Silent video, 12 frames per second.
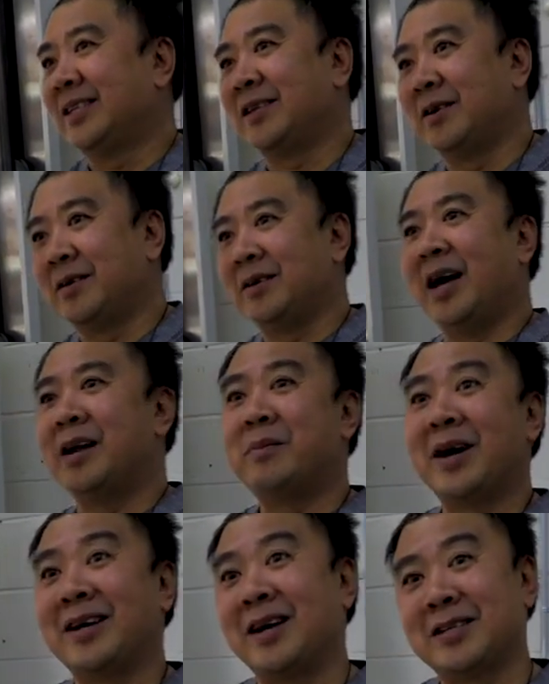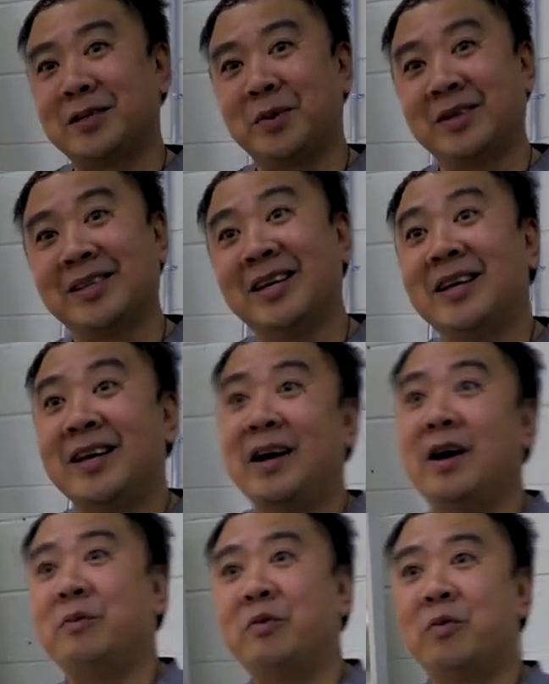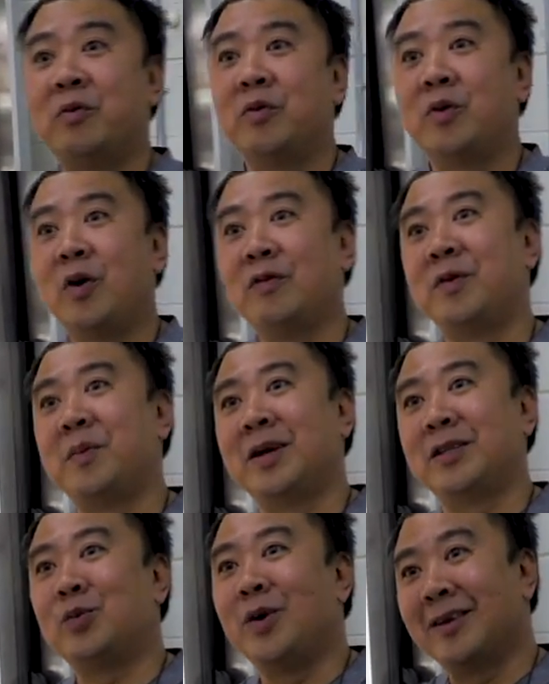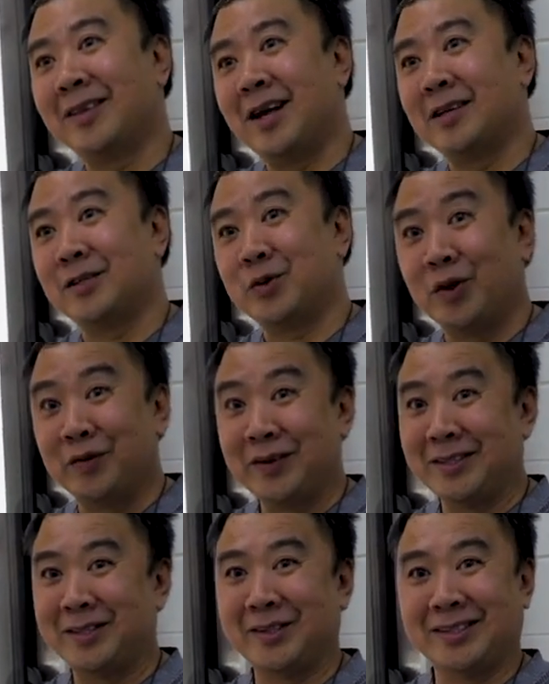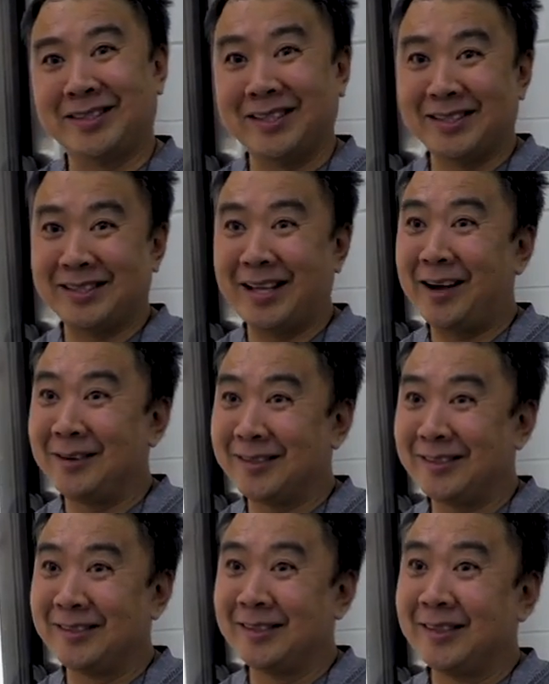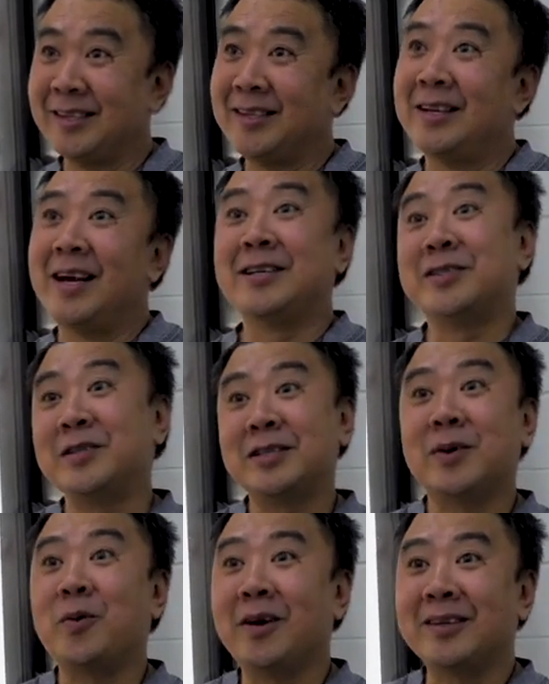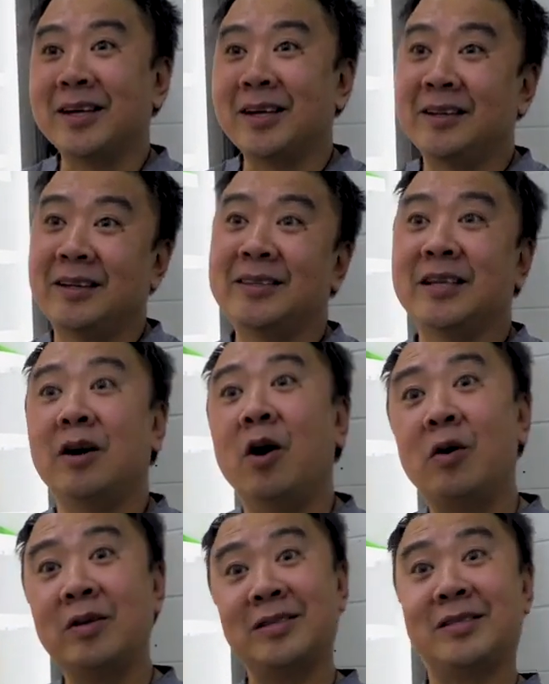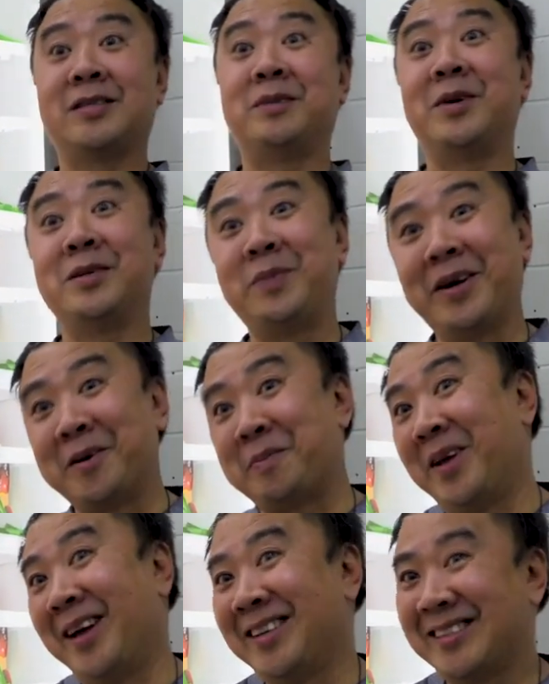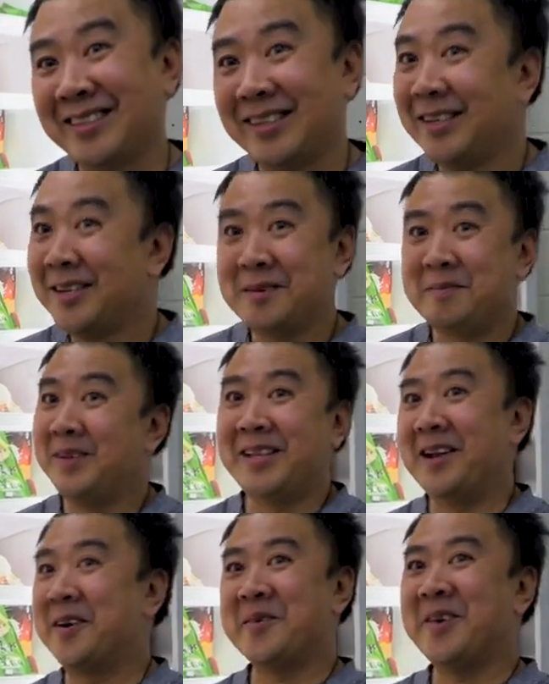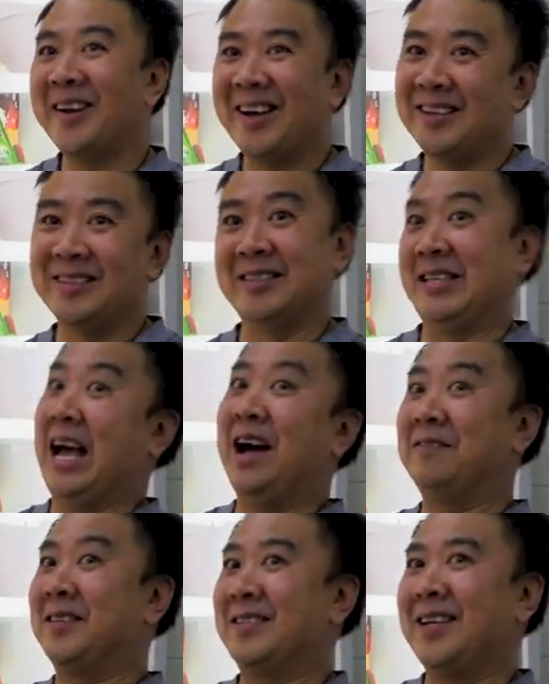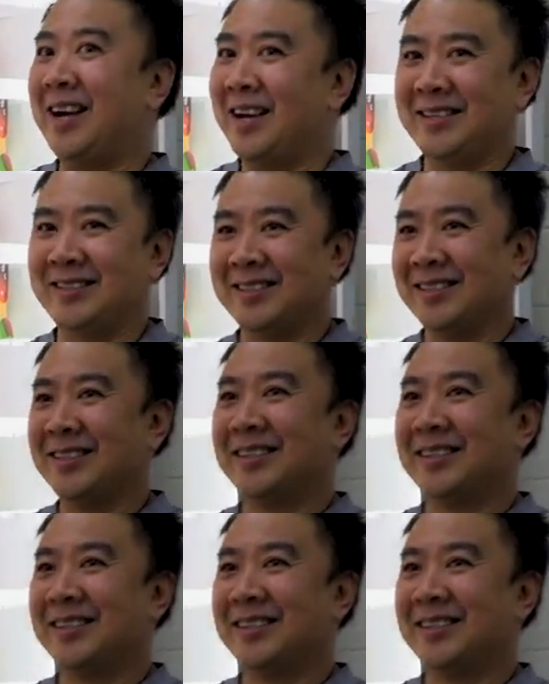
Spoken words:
So a lot of my customers, I'm going from a 12,000 square foot to a 6,000. As soon as they walked in, they say, oh, this is a much bigger place. But they don't realize it's half the size.